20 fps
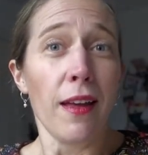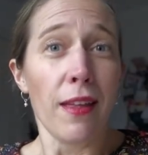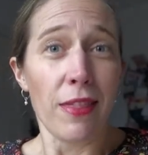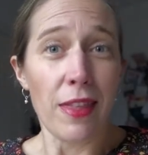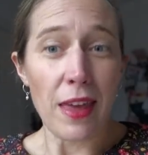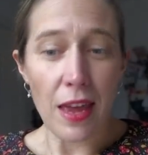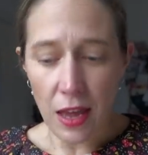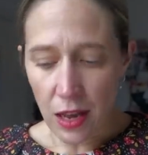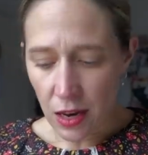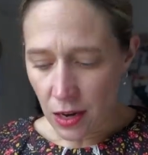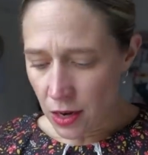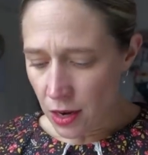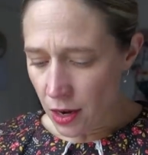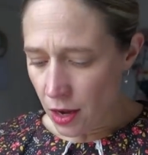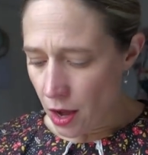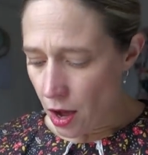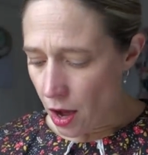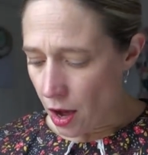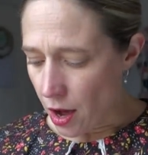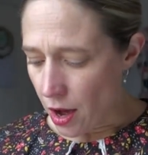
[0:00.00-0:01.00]
Then
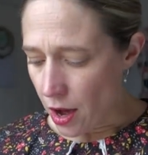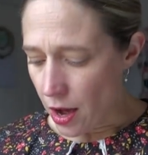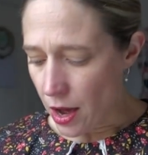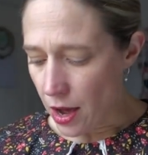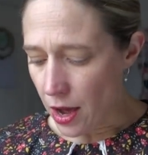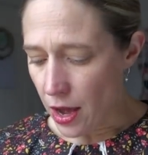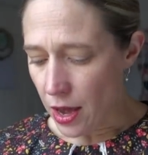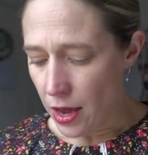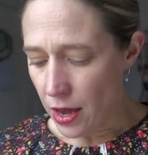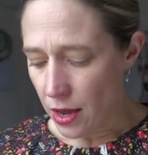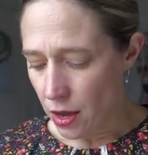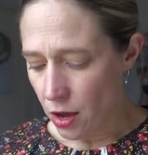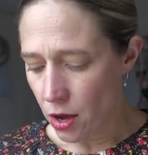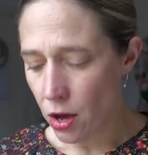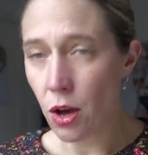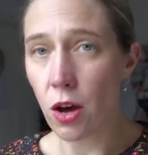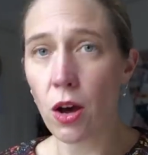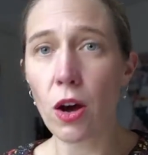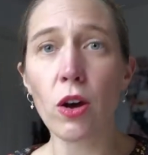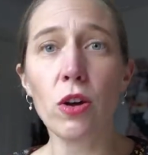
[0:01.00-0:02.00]
I
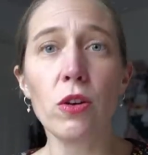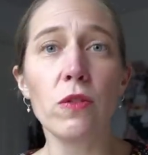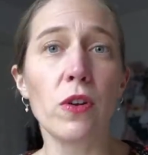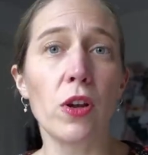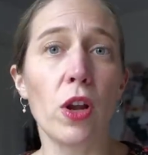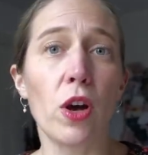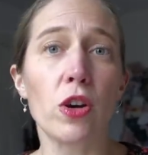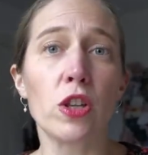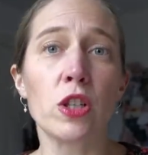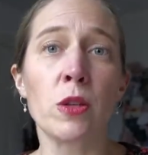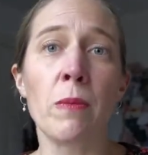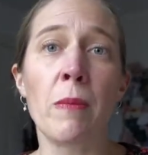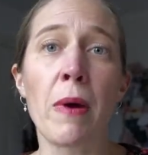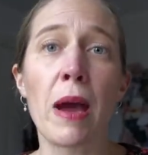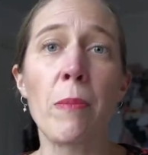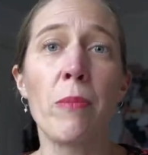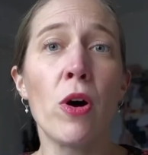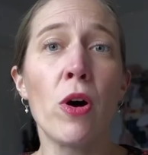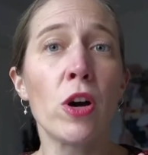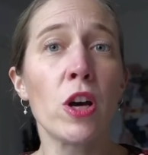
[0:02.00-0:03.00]
overlocked
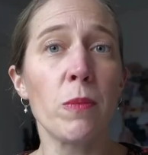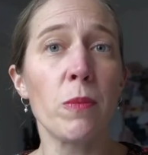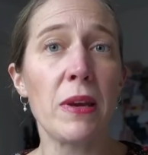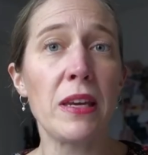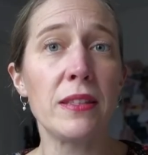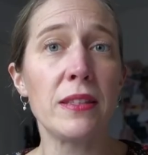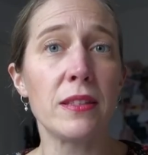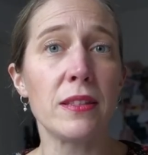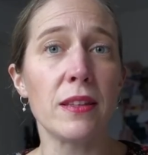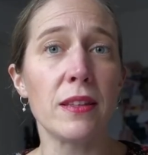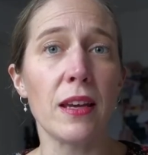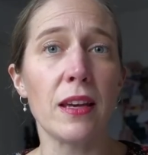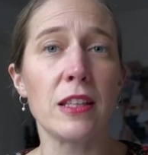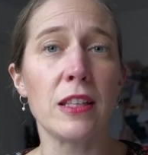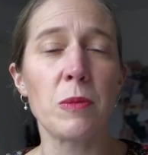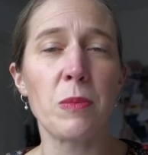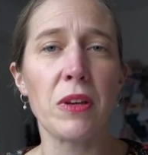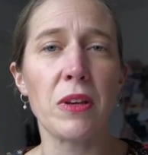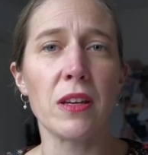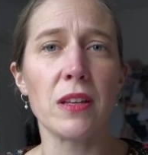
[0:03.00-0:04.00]
my pocket pieces and
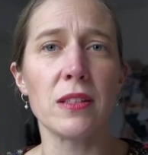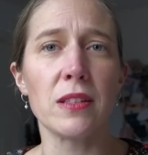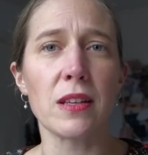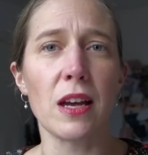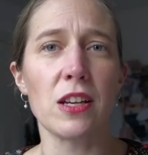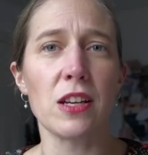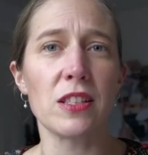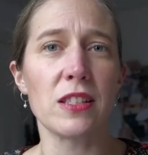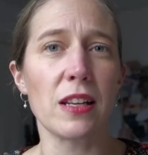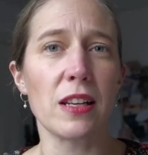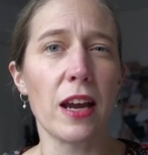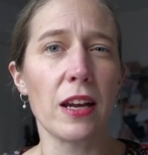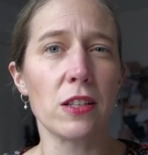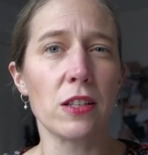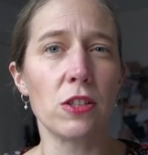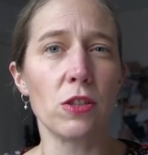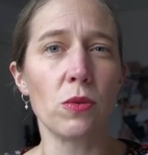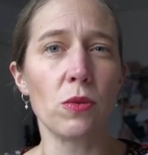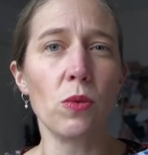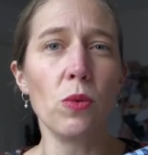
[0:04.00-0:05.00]
things because I just like
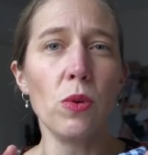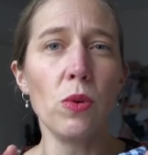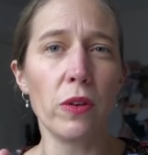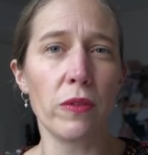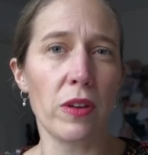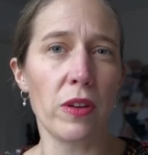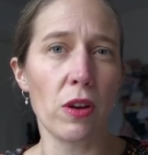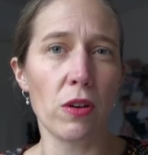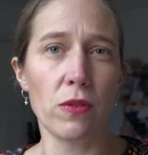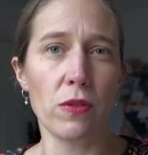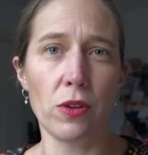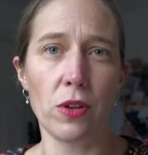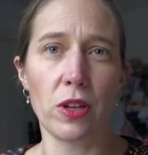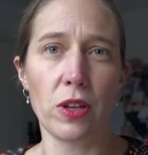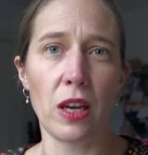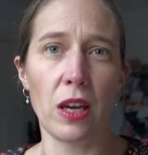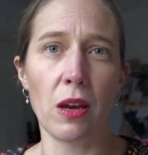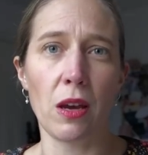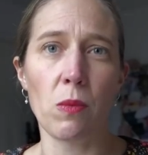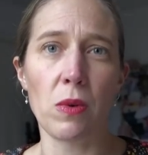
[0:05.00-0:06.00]
to do all of the
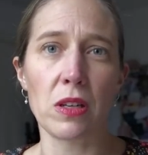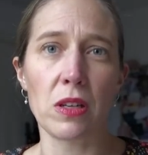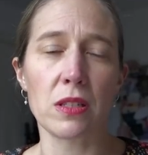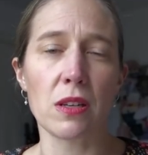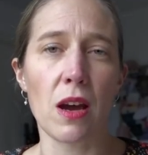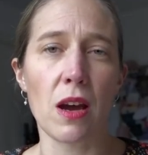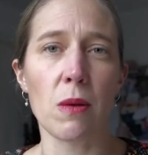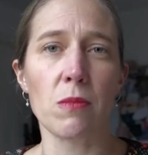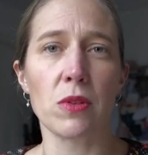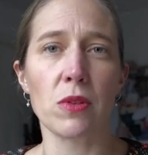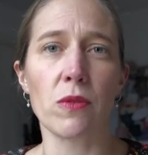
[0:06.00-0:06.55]
overlocking at one time.